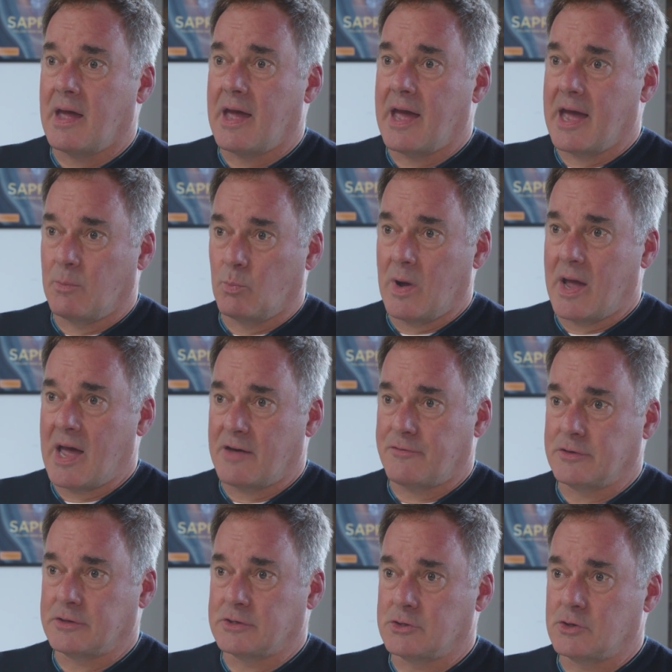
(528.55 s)
and we're
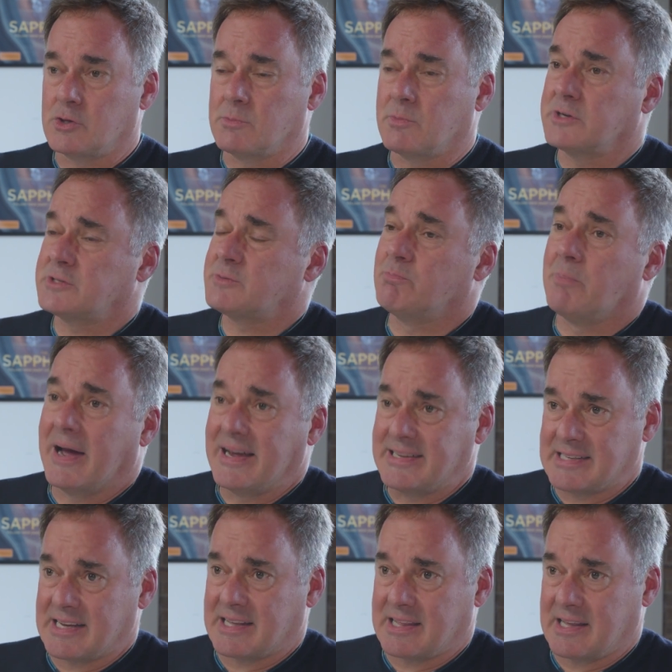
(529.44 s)
having to do the most
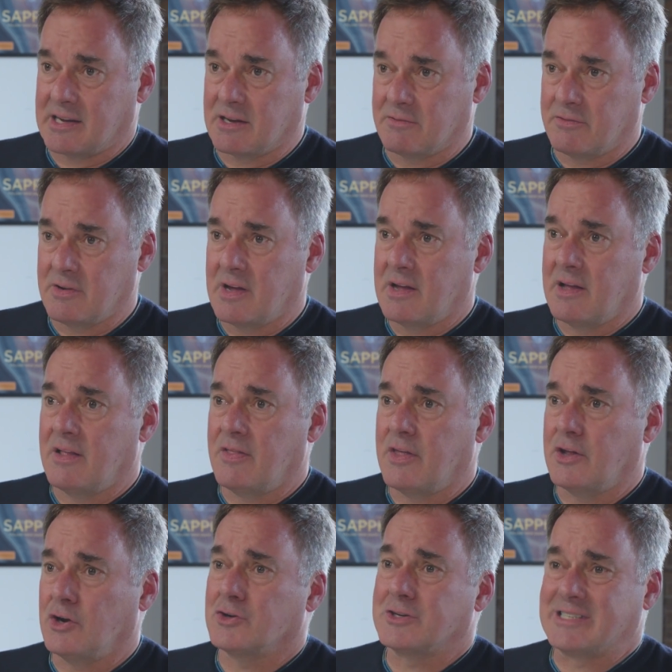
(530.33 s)
basic thing of
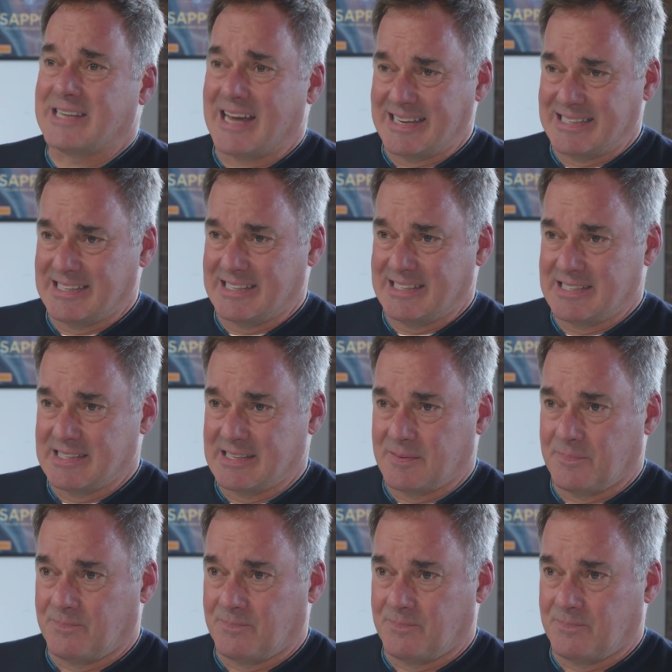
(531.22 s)
they're not dated.